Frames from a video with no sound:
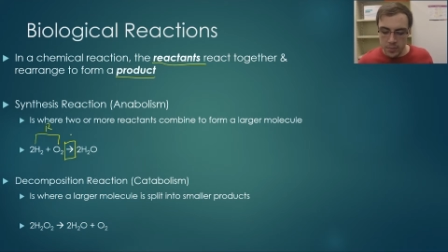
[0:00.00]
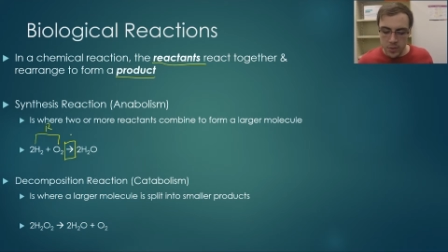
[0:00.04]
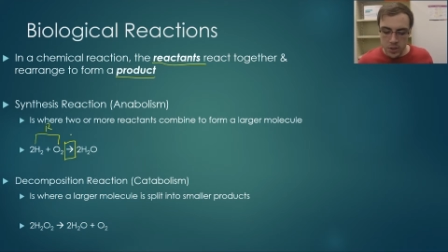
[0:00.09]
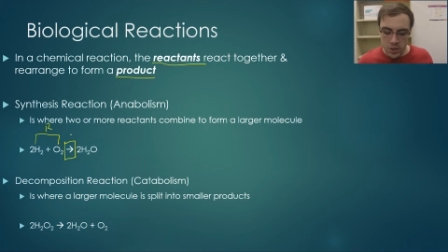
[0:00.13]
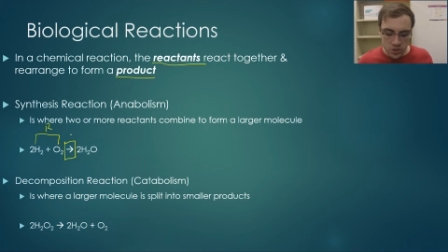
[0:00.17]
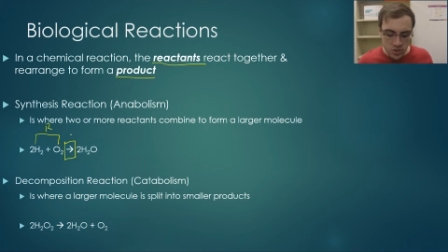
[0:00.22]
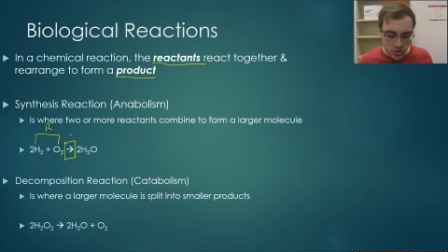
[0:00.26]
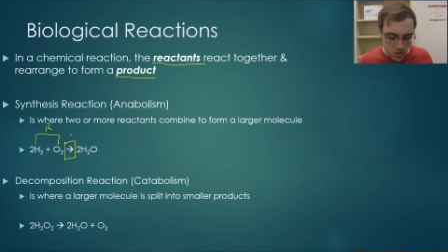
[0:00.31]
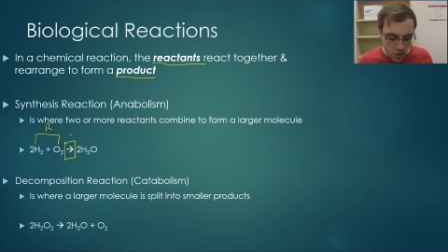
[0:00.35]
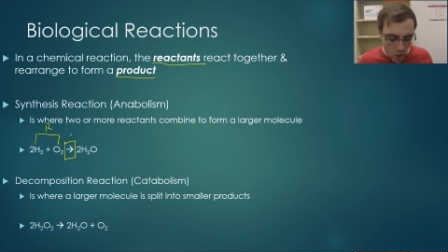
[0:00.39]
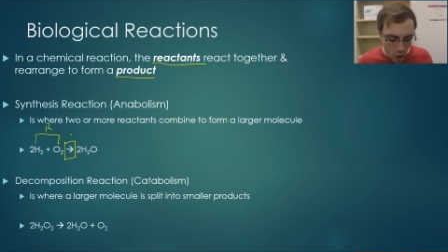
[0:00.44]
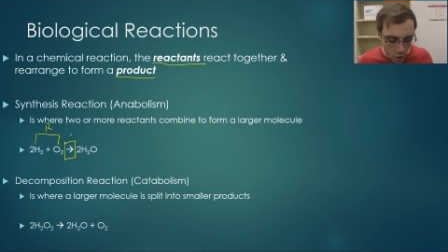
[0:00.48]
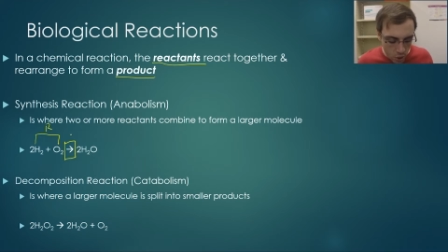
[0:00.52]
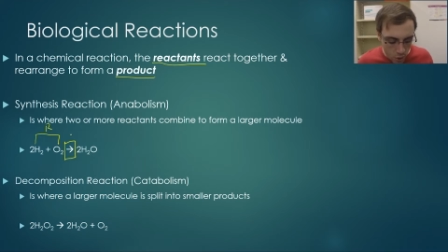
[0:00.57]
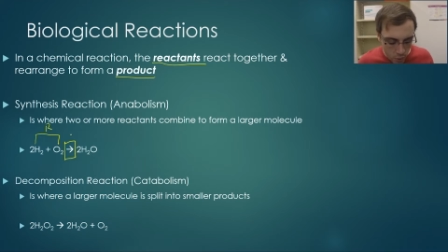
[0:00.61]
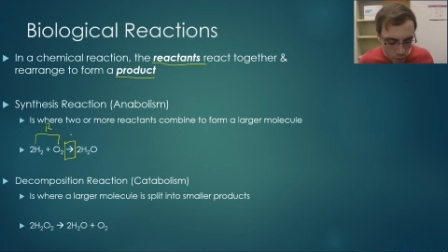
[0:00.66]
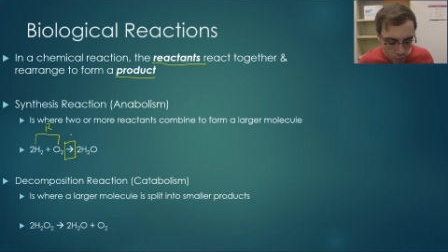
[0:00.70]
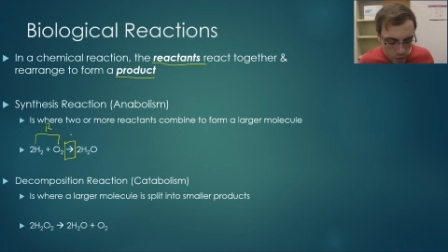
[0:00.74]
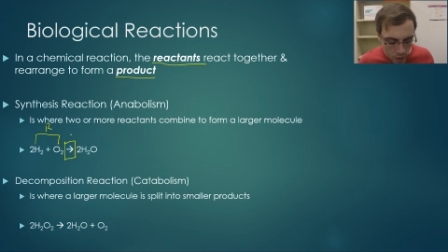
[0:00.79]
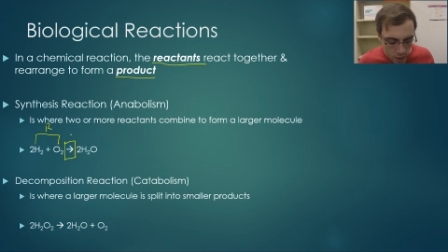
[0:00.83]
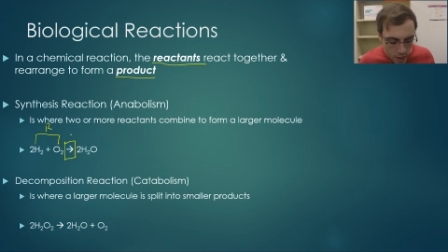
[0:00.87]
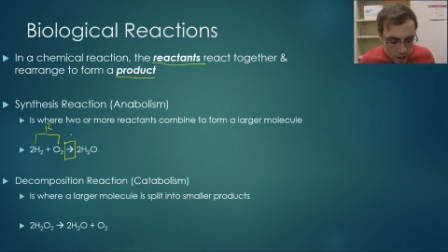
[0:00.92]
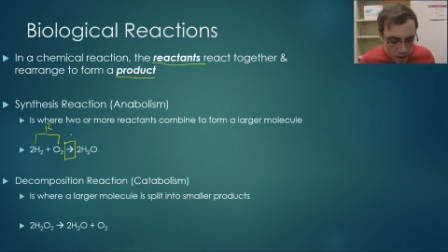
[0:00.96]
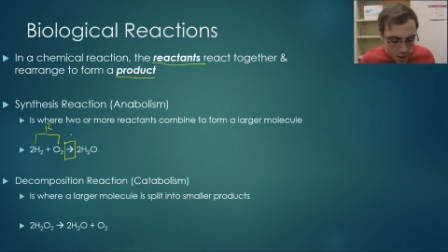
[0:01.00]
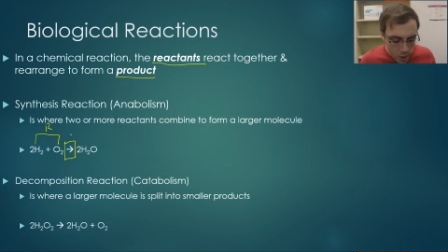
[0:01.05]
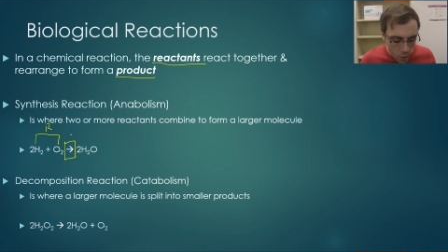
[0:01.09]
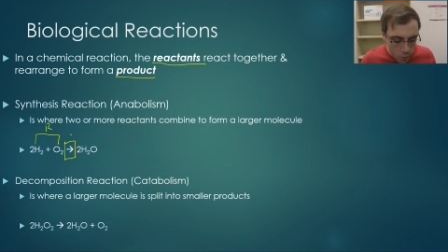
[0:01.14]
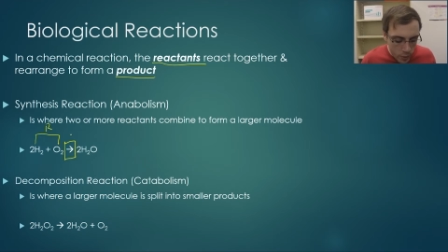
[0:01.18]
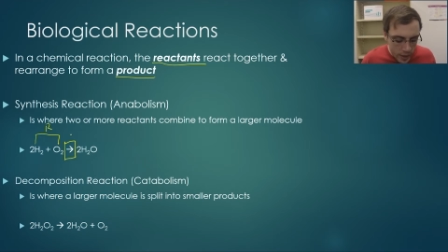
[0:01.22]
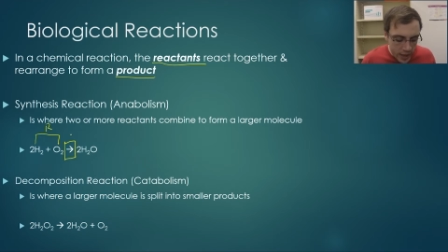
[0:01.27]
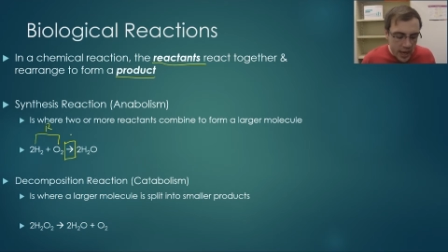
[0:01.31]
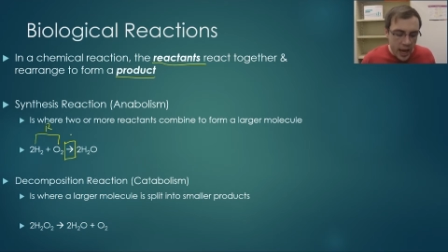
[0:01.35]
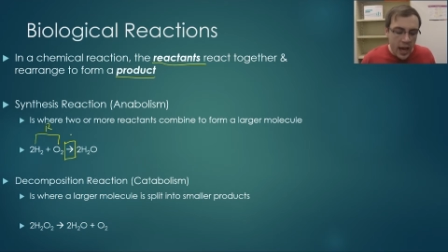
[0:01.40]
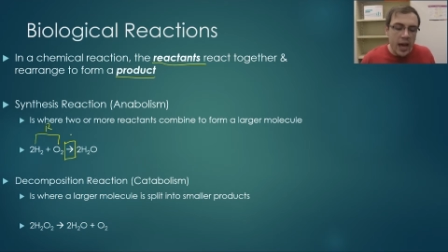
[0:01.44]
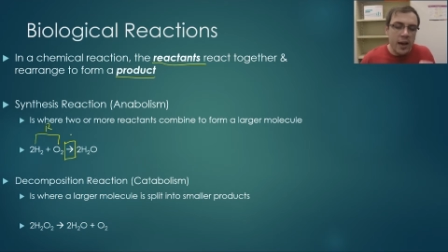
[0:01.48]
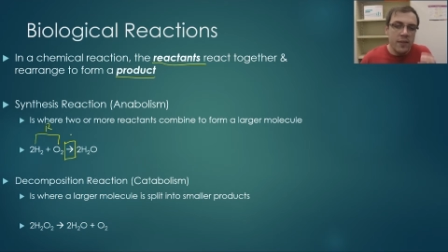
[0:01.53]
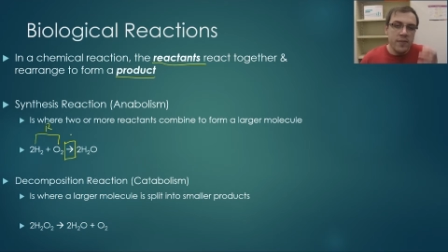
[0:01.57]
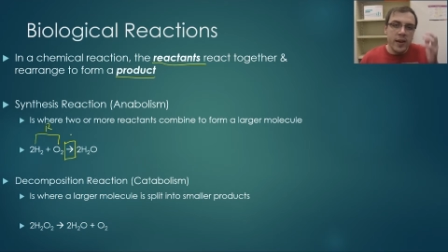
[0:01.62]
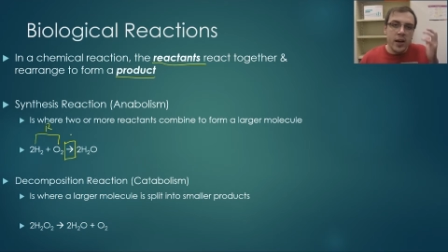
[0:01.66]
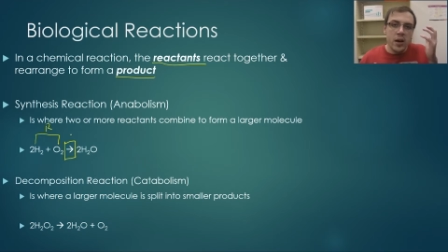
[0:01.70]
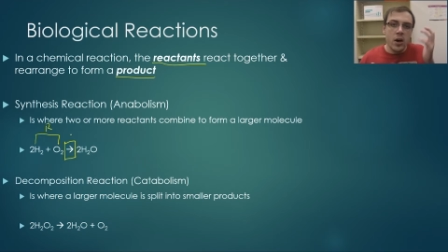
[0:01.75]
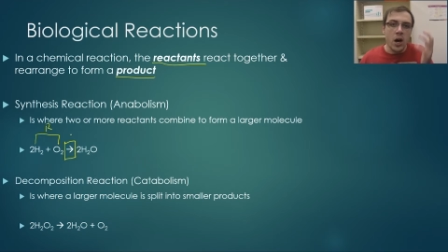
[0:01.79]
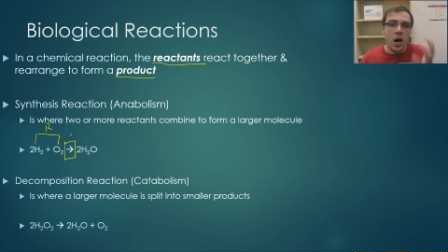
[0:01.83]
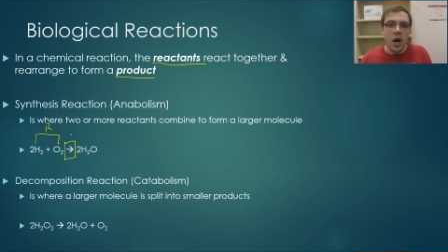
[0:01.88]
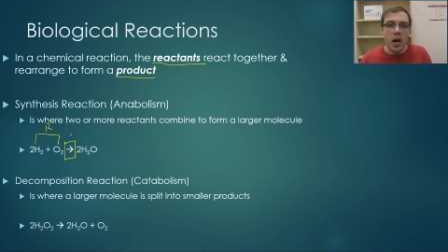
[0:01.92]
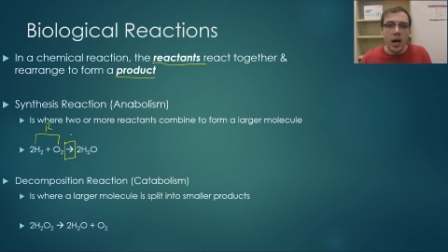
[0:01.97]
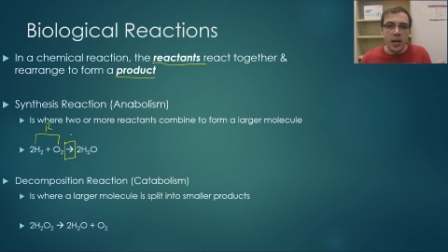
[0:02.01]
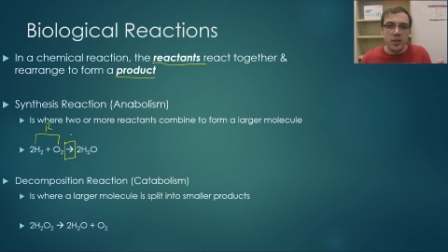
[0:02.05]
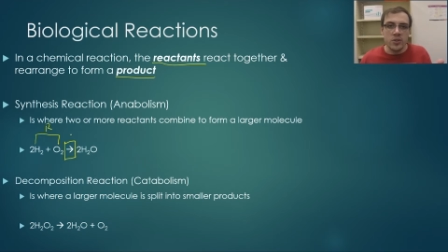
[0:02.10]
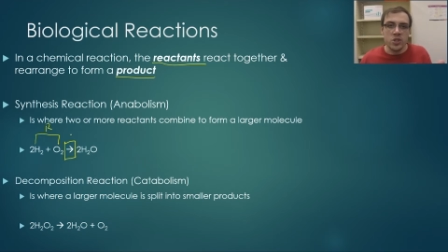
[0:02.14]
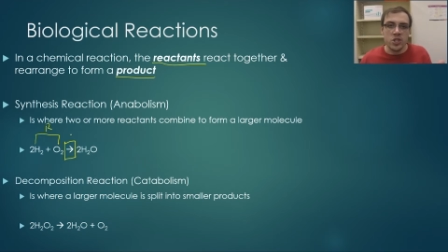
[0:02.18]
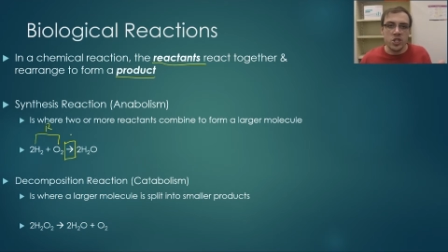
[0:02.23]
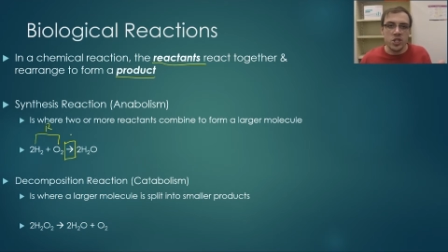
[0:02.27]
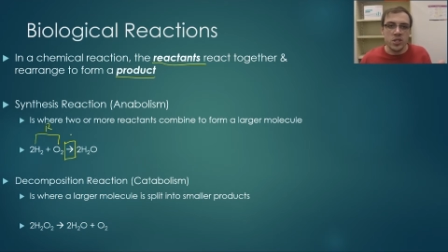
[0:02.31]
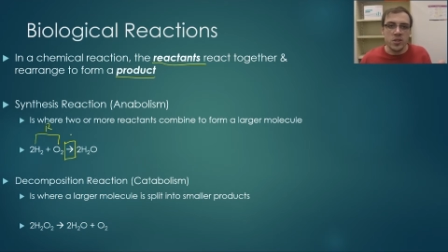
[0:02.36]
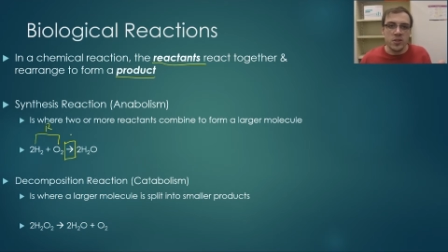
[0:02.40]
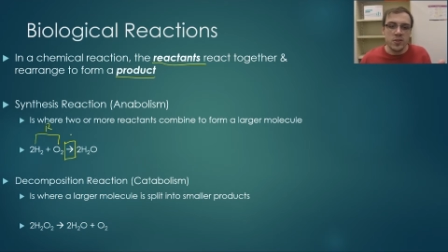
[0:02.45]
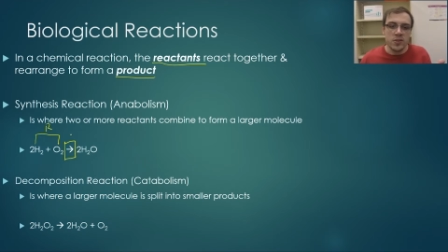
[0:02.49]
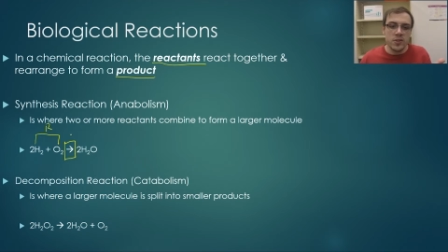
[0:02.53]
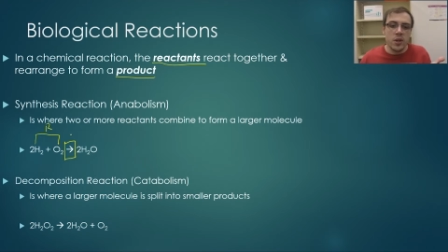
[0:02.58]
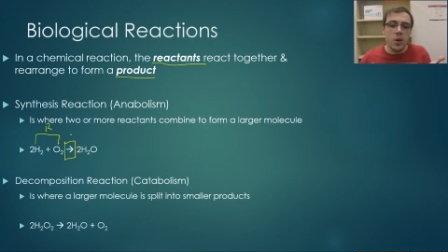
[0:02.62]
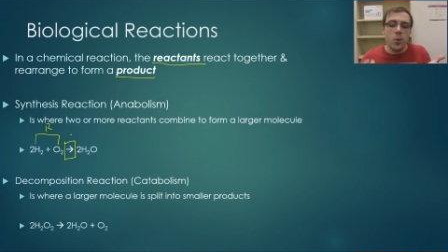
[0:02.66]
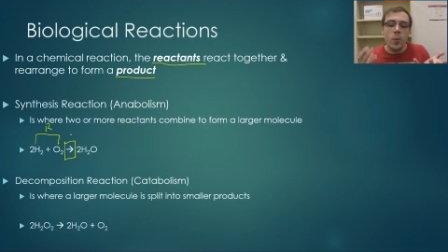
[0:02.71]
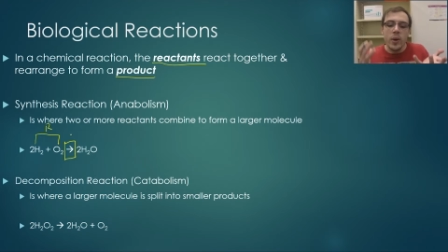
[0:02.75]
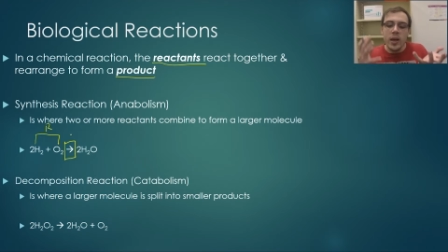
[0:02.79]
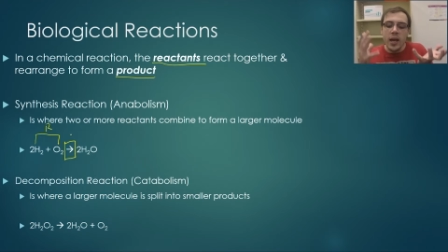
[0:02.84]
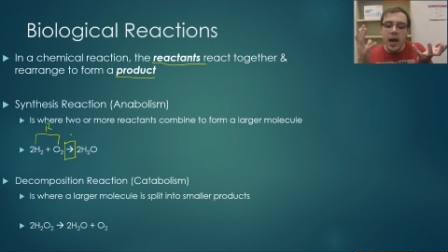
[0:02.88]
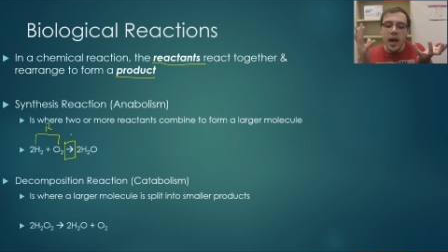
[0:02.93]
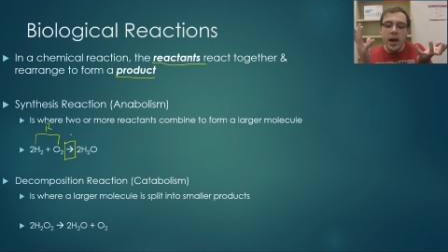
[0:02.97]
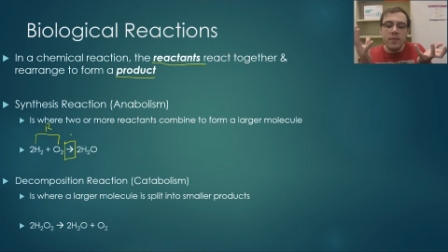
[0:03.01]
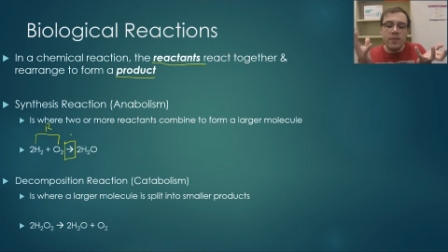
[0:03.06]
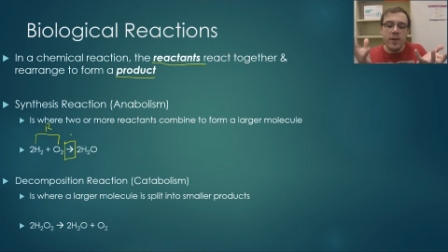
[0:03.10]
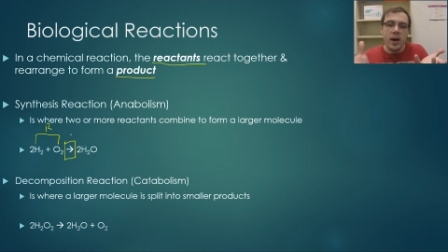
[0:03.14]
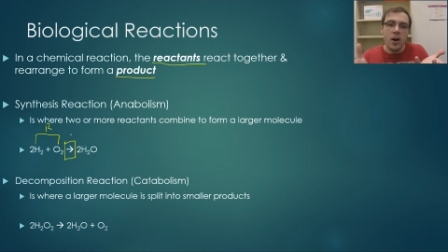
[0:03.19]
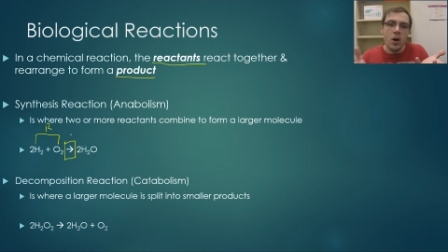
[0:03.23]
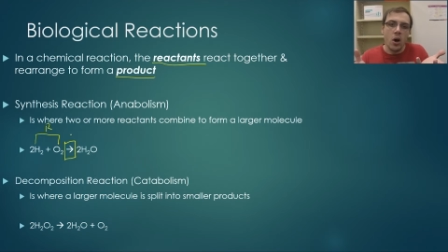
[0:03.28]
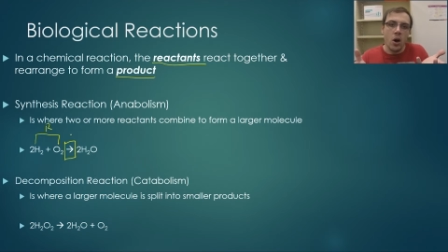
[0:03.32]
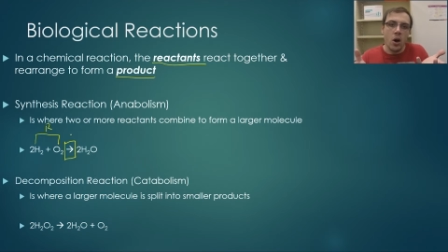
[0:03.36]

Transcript: So we have our hydrogens, we have our